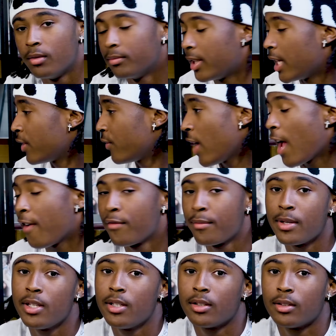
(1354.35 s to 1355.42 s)
Thanks for having
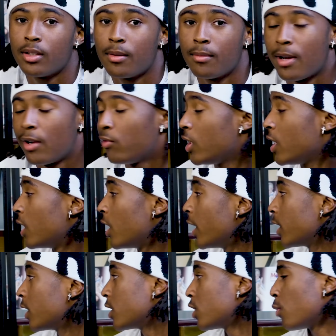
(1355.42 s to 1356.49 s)
me. I really
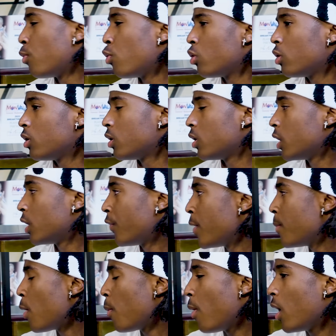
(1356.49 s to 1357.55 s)
like and support this
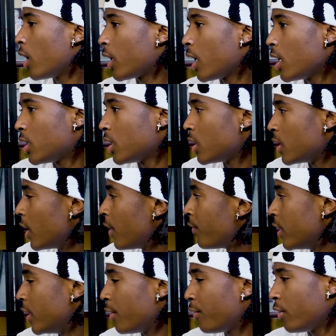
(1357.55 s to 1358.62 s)
female podcast. This is
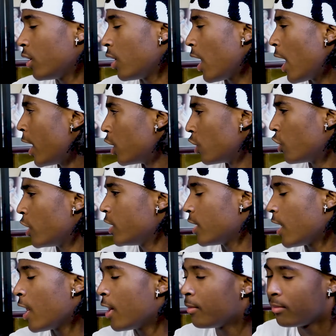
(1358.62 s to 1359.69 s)
definitely different. I had a great
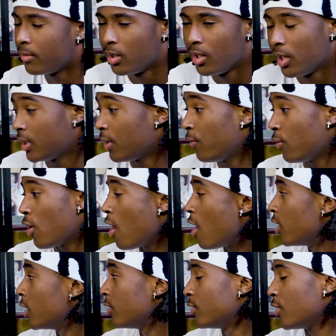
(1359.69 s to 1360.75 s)
time, except for the
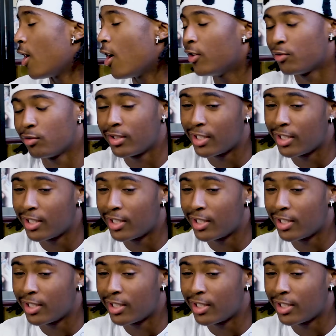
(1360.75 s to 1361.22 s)
olives. The olives were